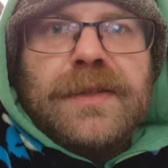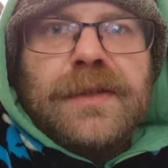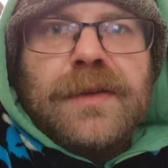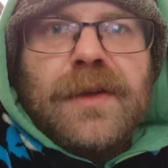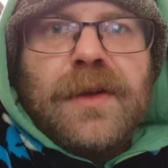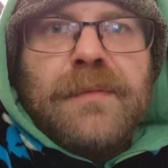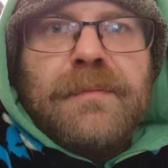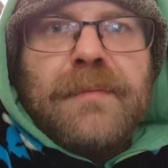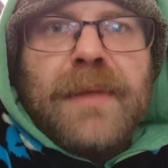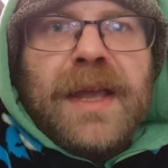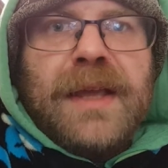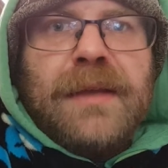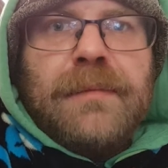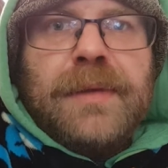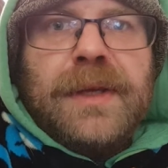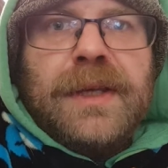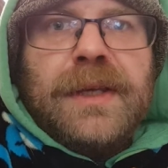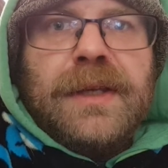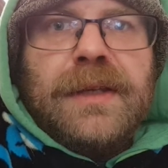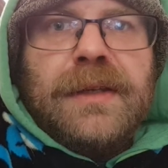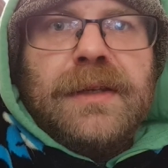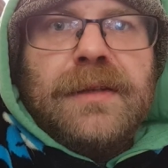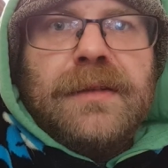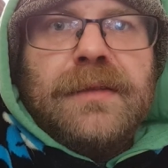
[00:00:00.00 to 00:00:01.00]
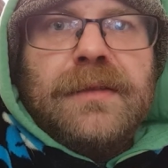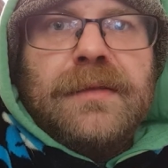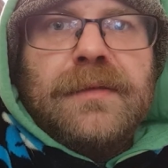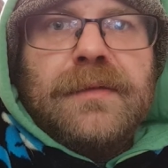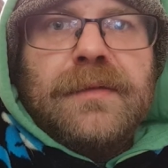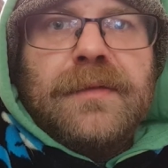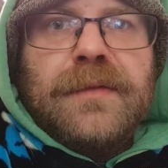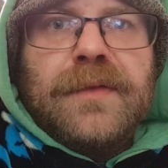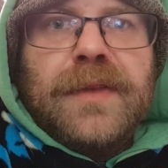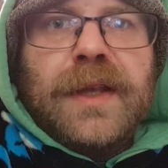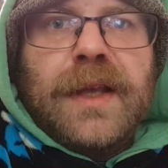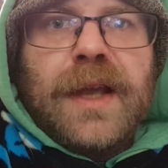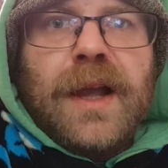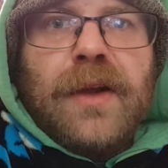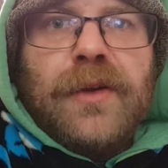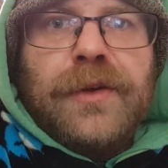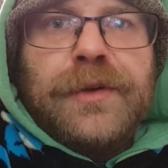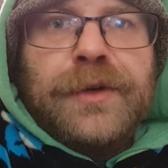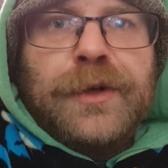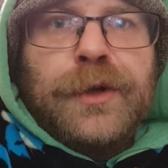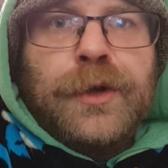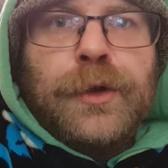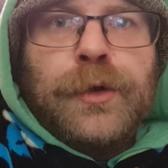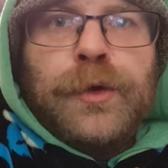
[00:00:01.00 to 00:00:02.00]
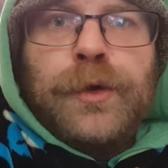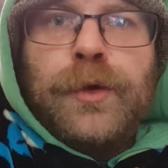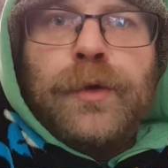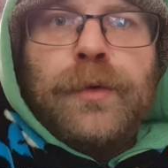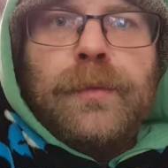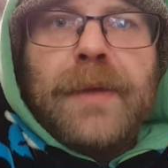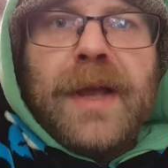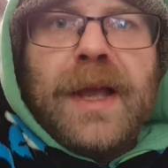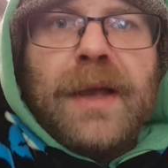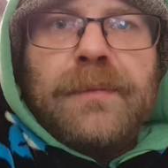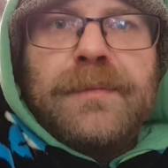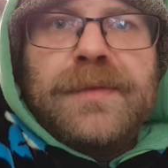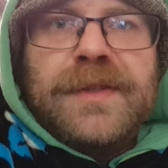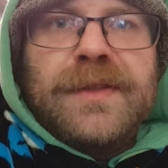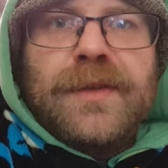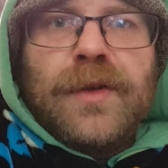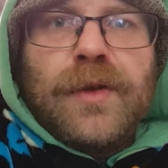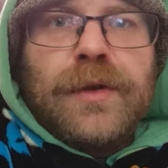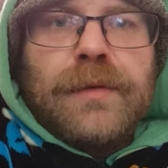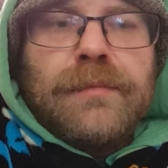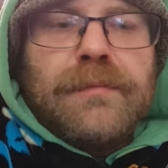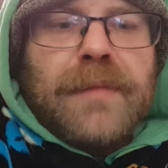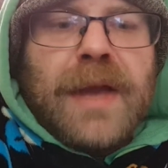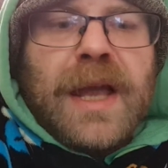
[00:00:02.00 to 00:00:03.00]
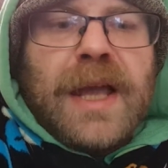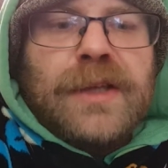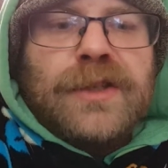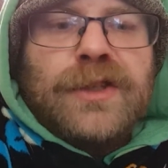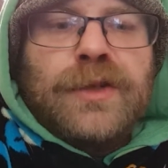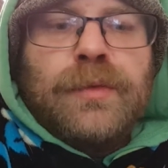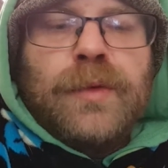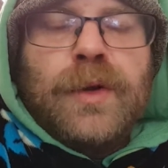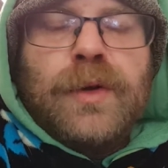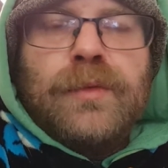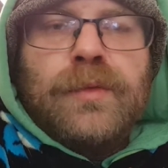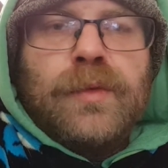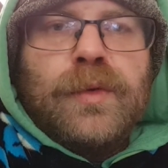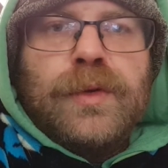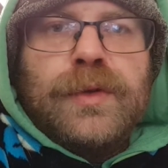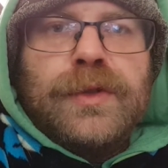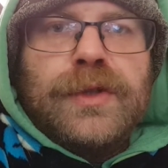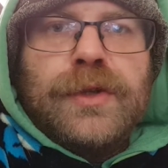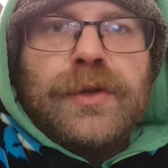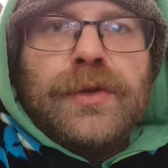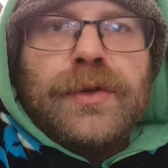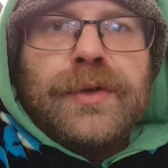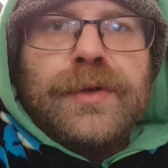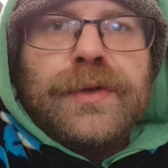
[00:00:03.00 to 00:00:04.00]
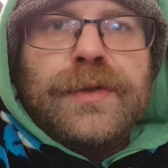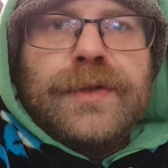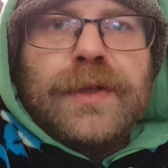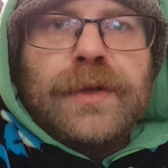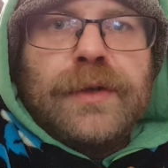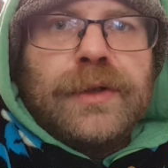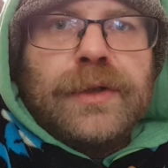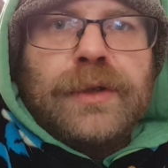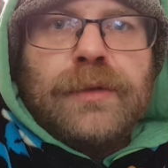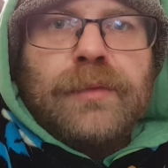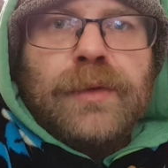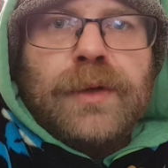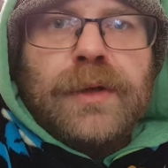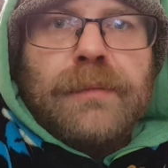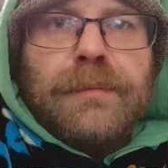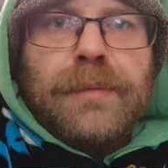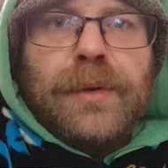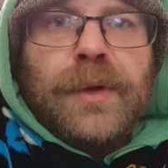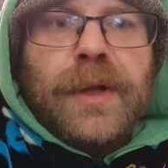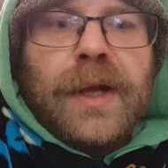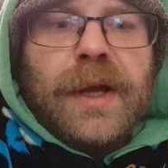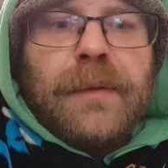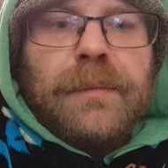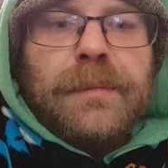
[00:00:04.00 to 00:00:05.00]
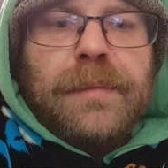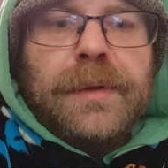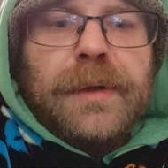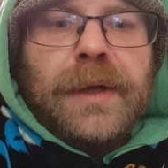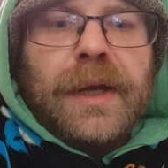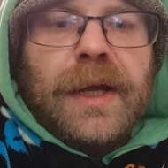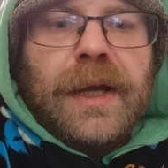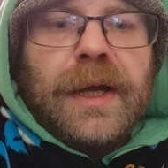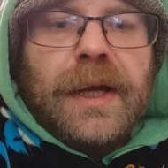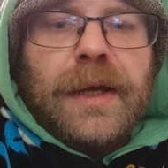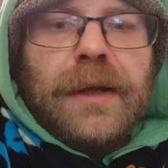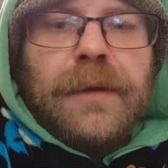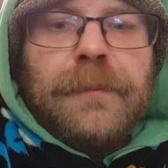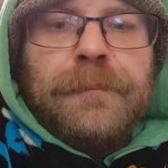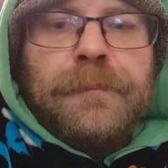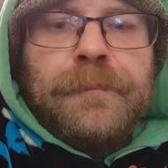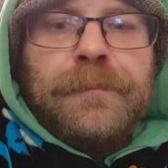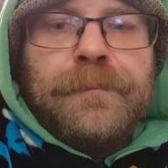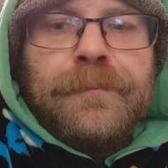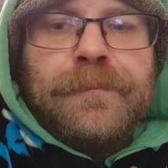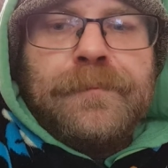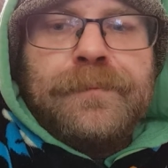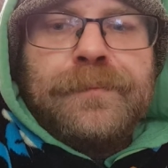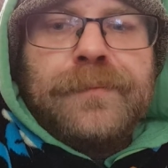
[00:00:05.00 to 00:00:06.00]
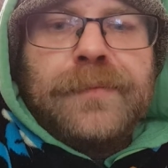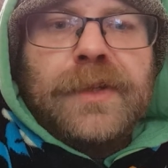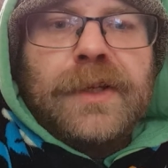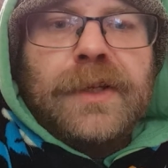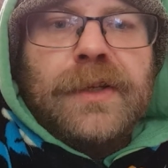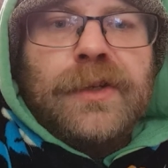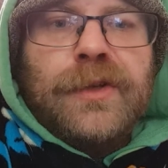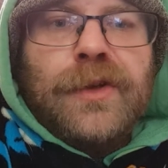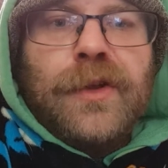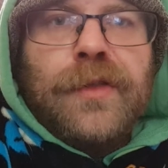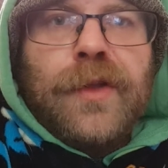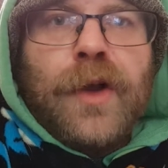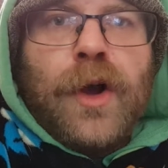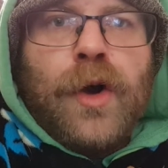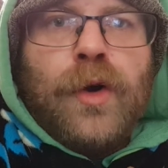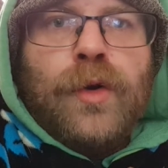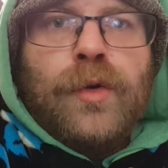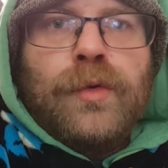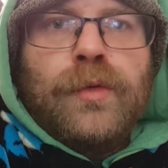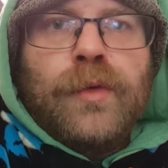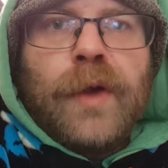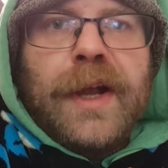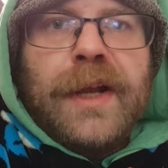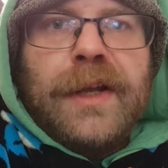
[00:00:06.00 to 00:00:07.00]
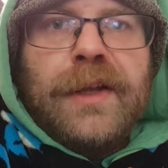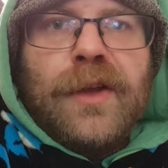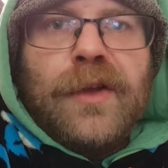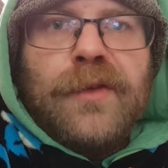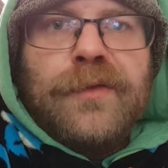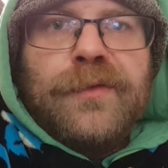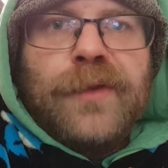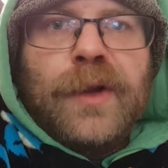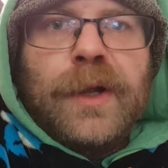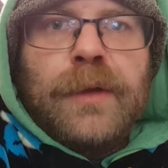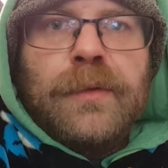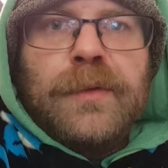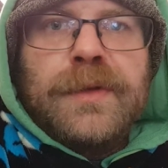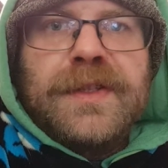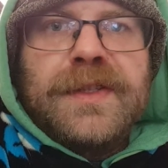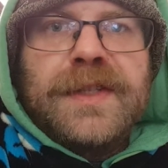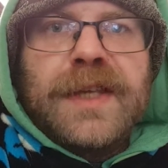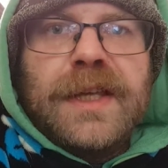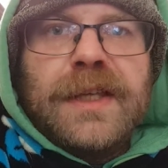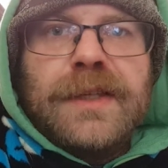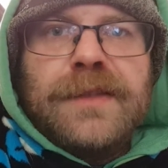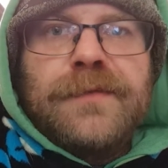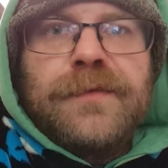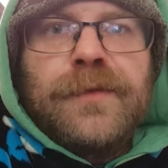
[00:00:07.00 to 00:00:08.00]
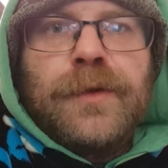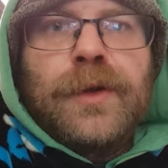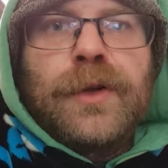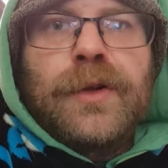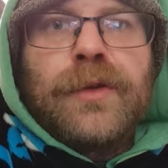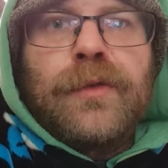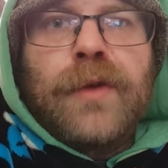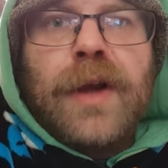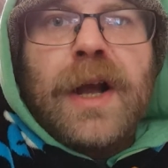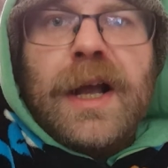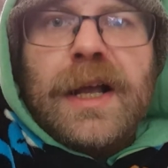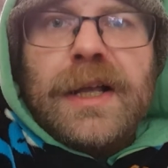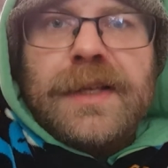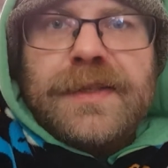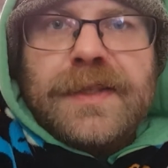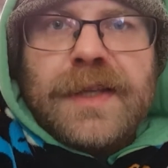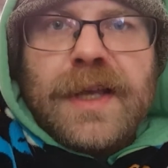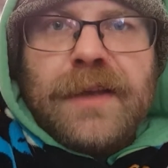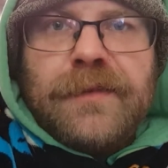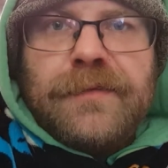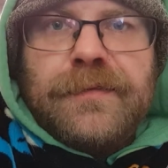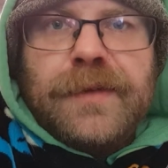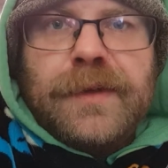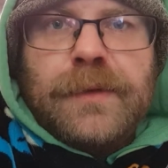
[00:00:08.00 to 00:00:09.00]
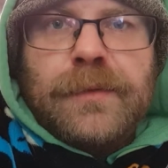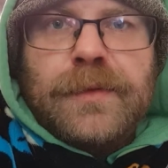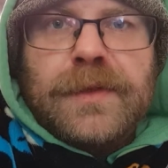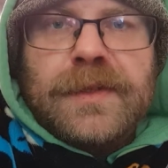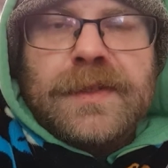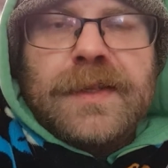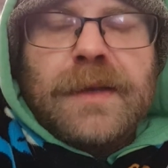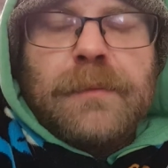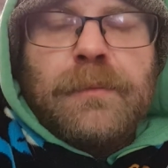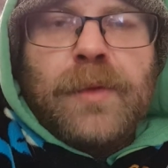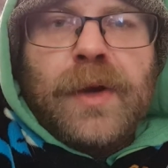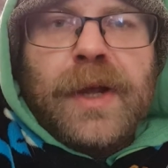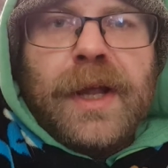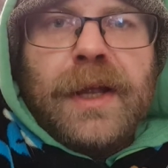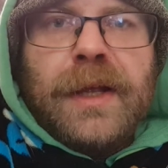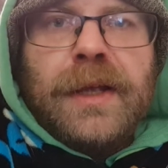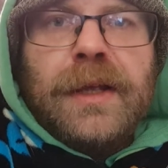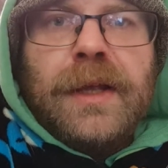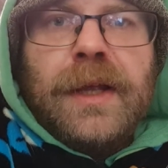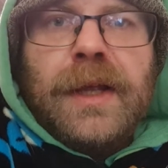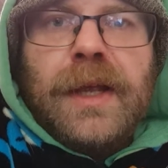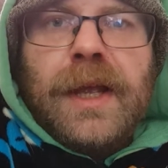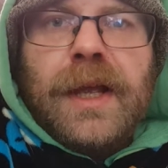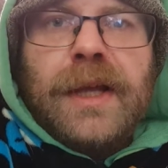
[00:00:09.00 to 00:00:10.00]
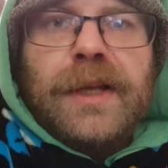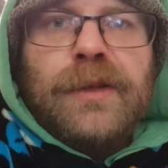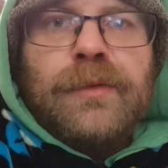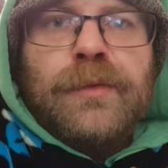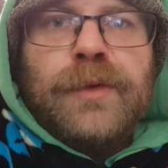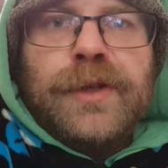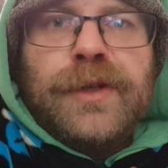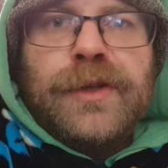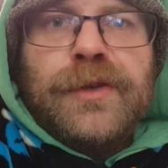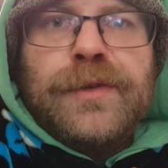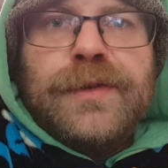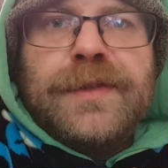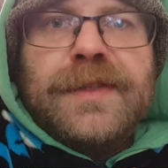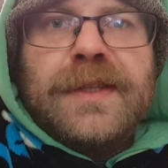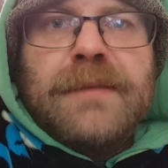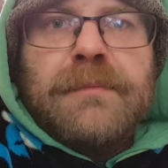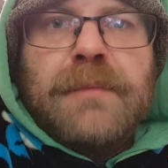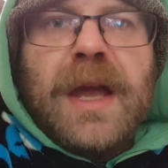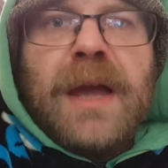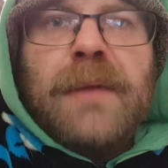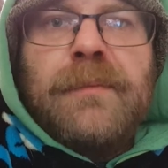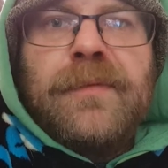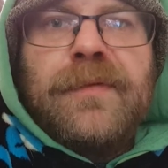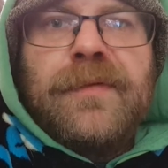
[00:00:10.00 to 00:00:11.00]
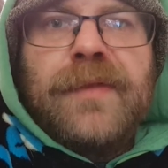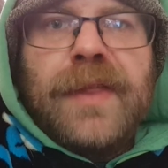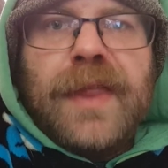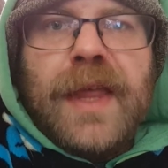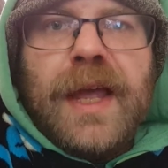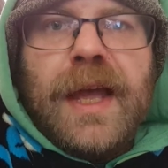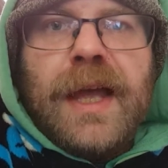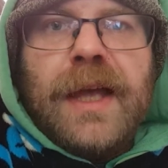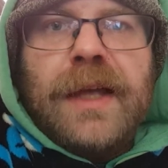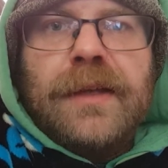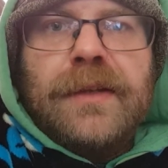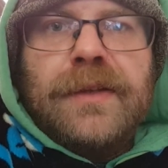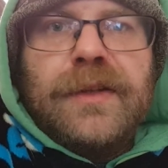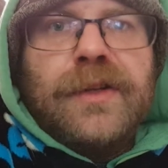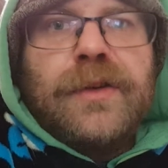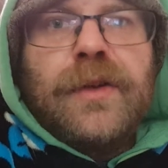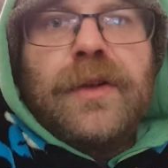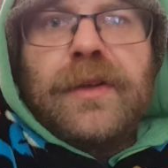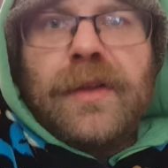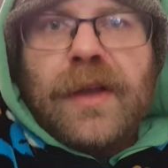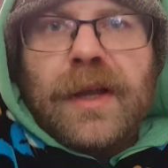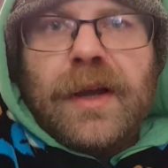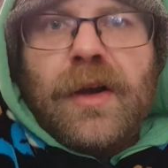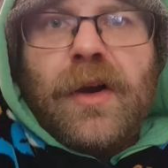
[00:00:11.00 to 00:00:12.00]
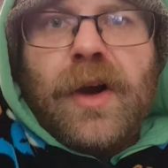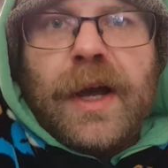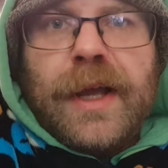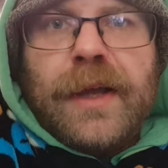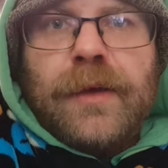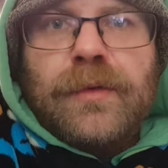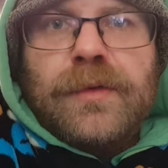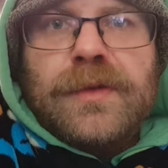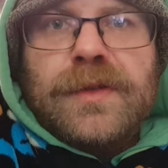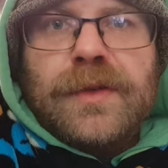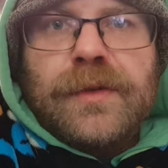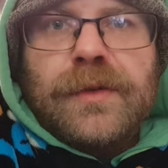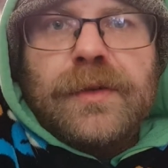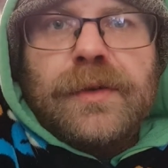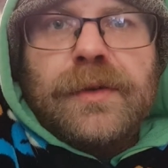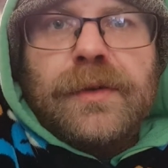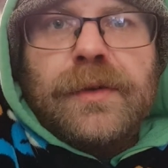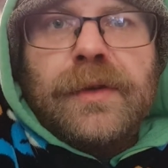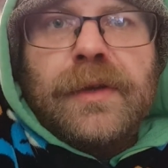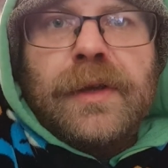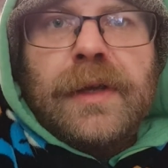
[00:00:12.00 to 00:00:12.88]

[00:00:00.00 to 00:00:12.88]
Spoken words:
Maybe the current Google Maps don't match World War II, so you want to put up, the old radio frequencies for a grass airfield somewhere, and you want to use the map for that, like IL2.